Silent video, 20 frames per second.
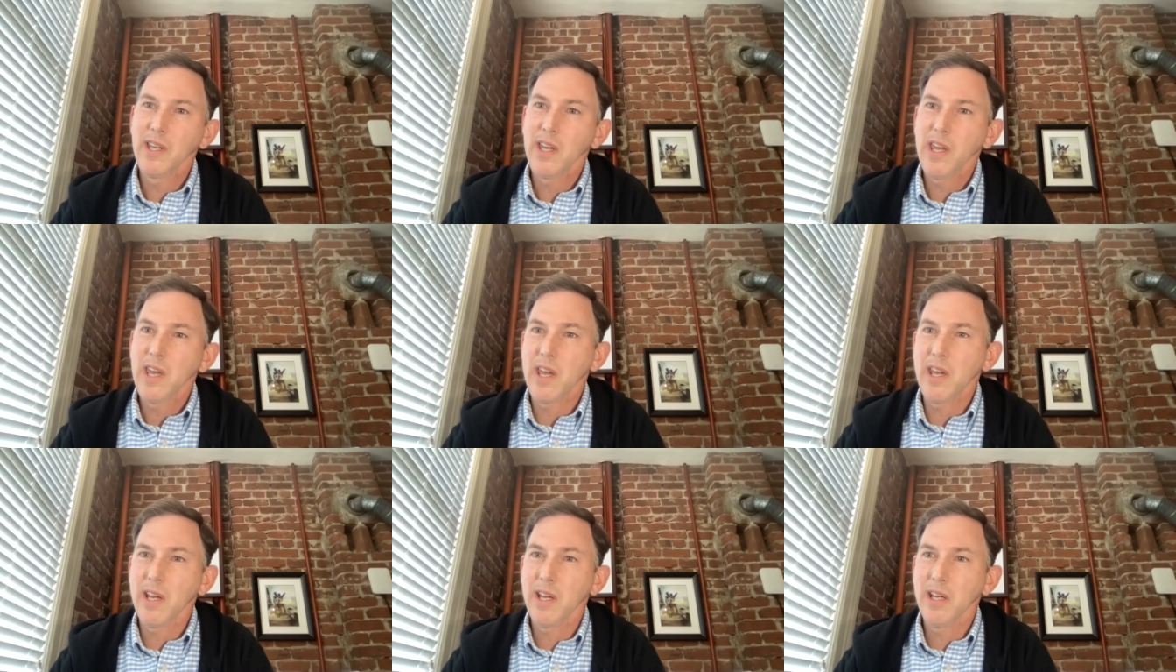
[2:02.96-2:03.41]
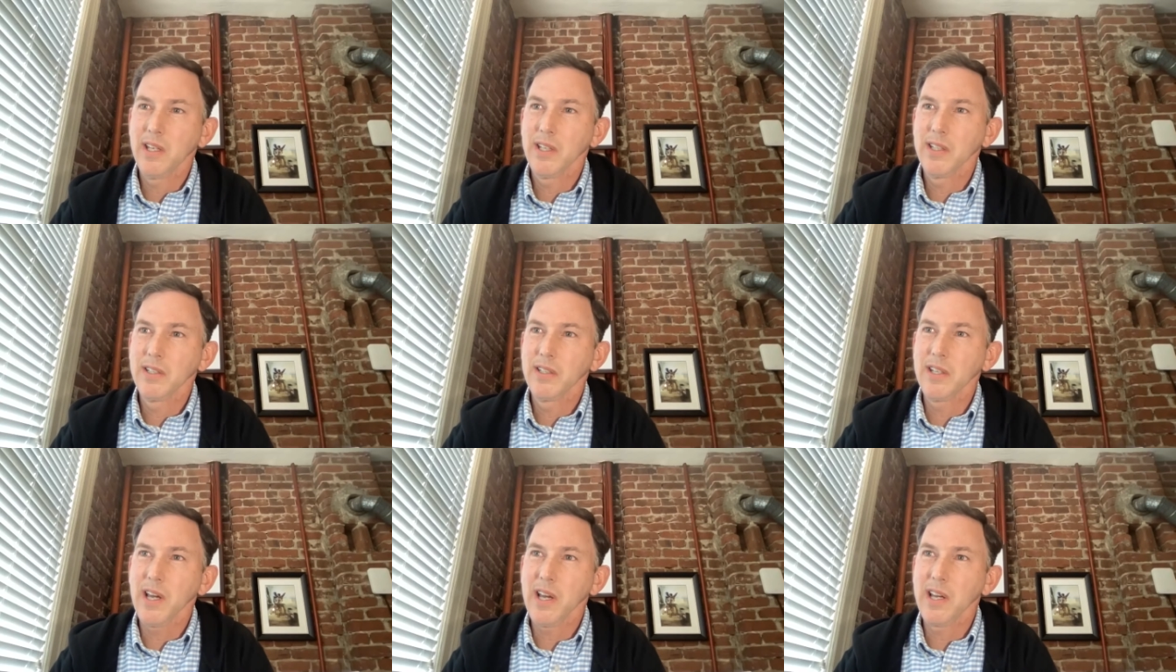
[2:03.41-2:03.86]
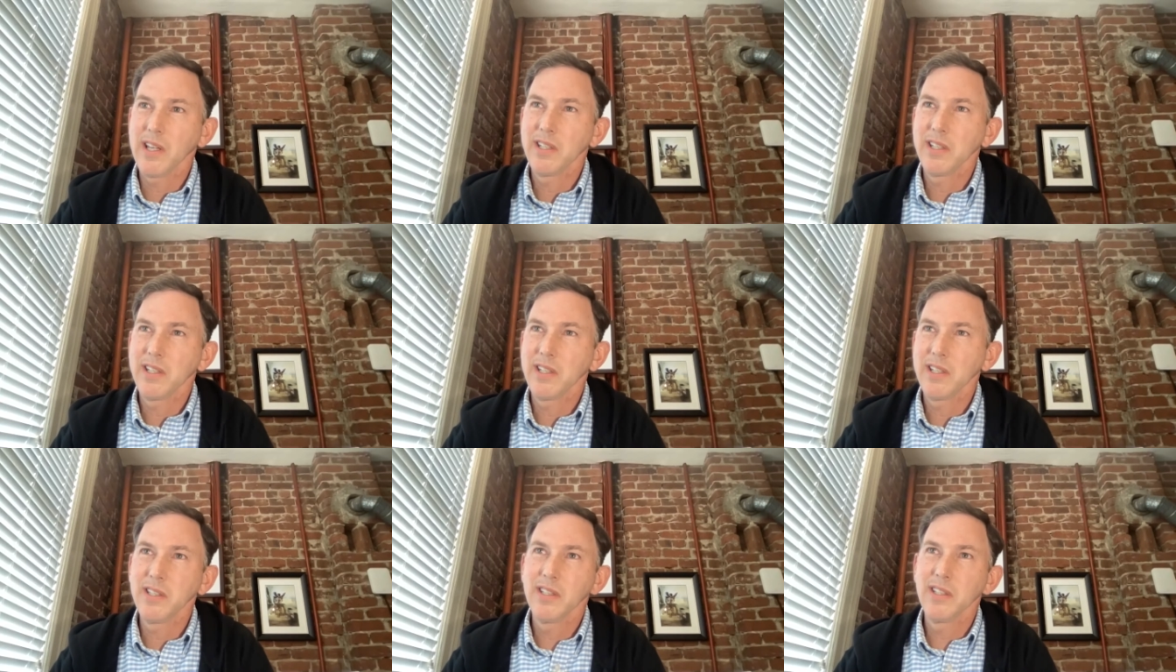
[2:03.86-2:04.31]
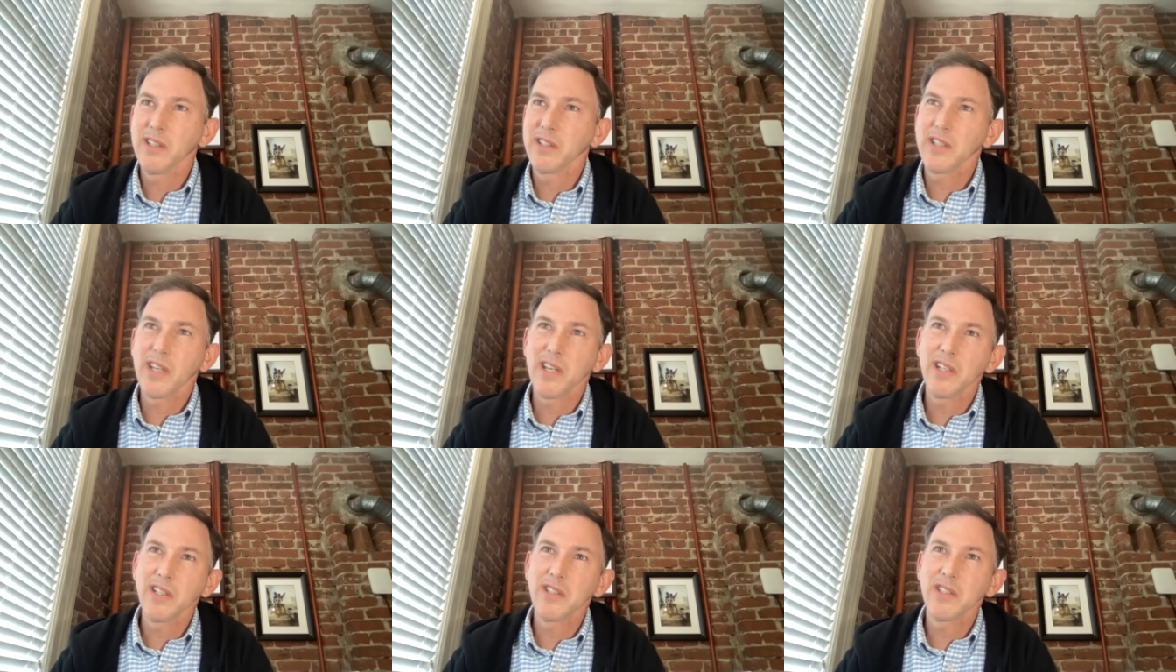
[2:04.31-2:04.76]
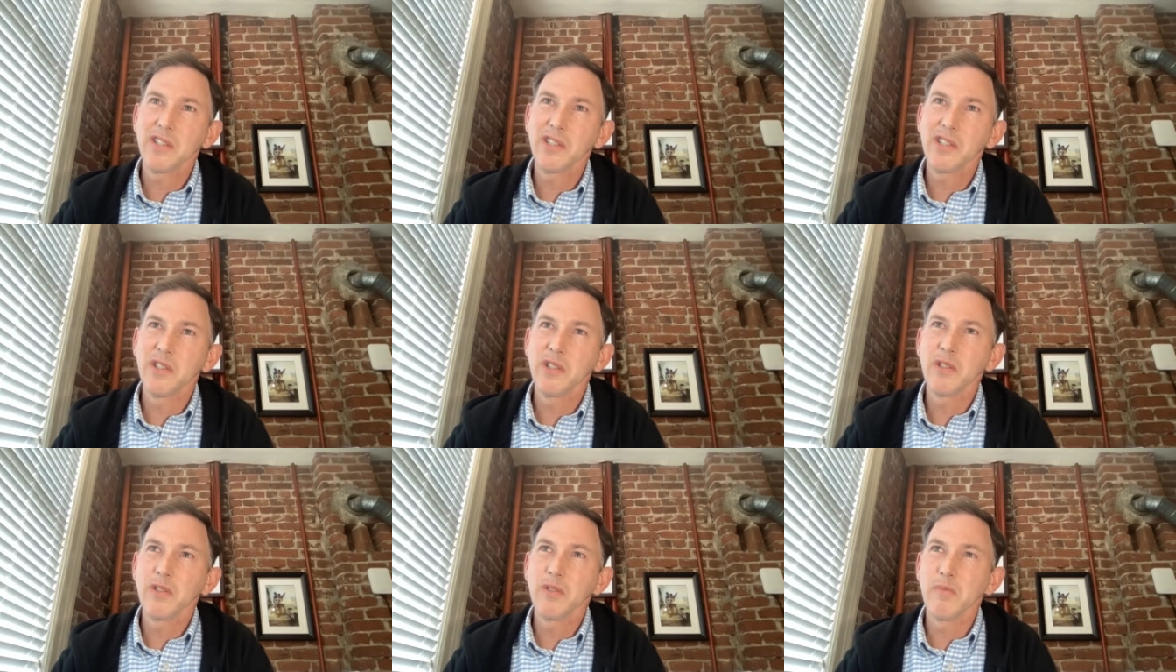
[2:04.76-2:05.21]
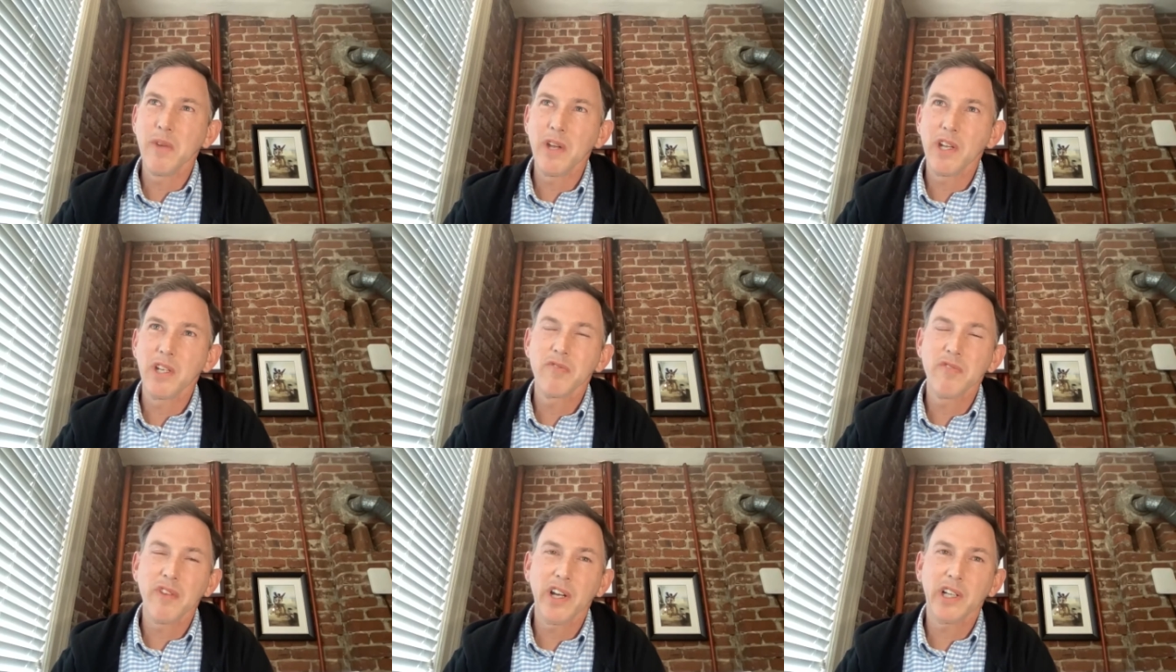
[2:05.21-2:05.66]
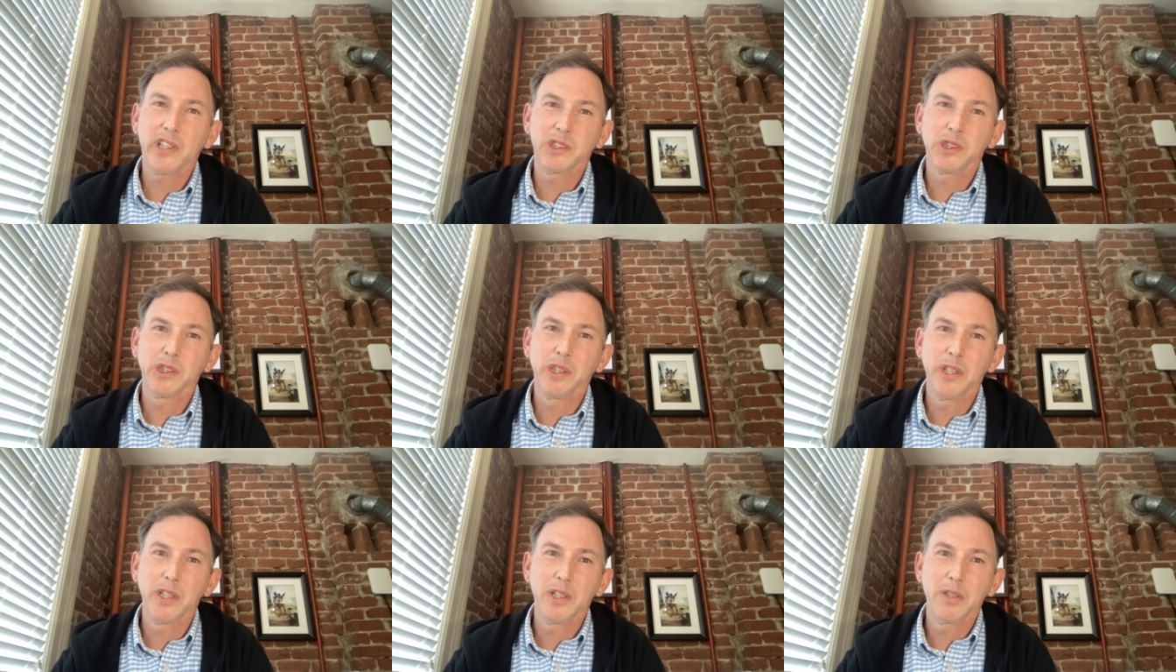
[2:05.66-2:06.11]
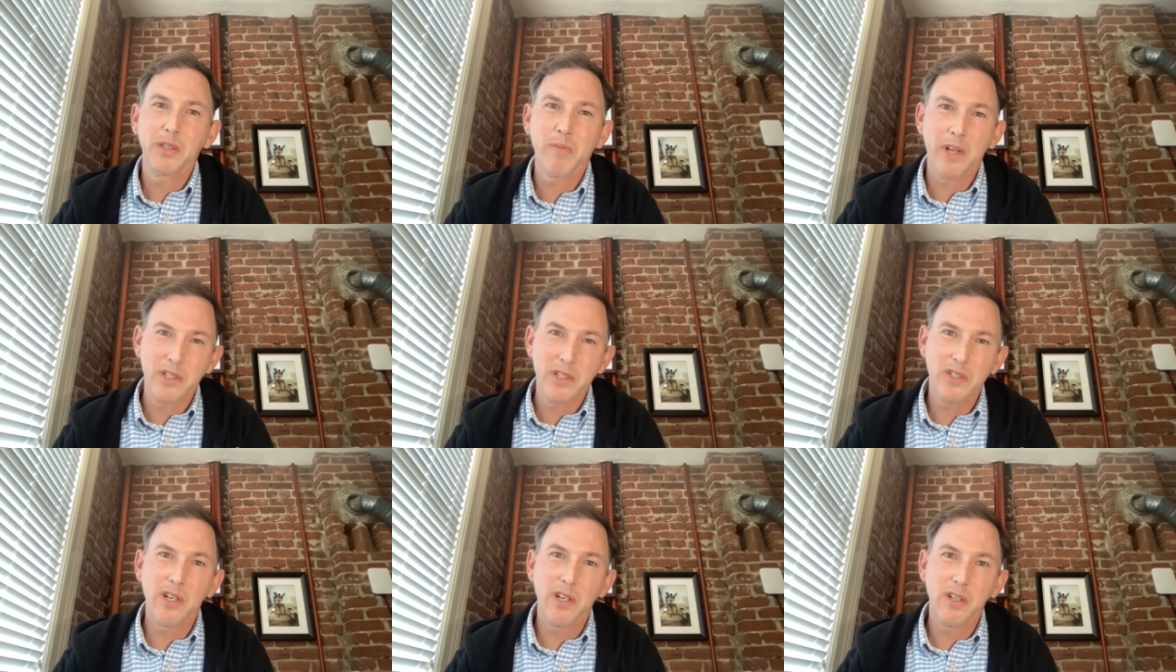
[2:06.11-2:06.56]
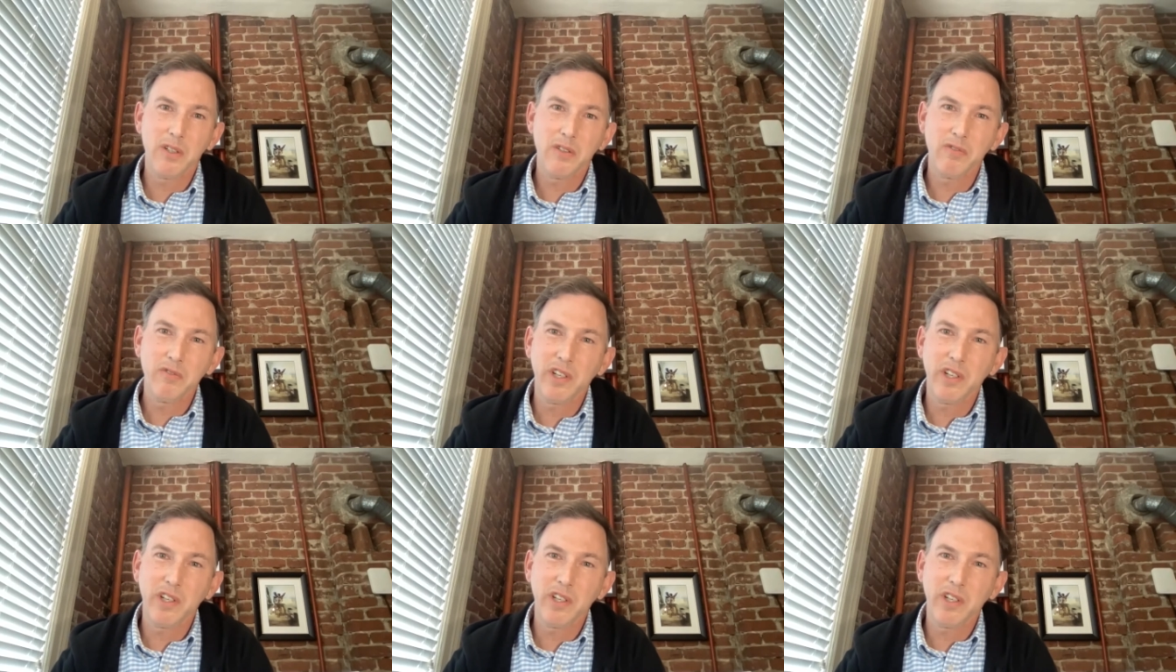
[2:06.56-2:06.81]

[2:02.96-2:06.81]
And I didn't intend to do manufacturing myself.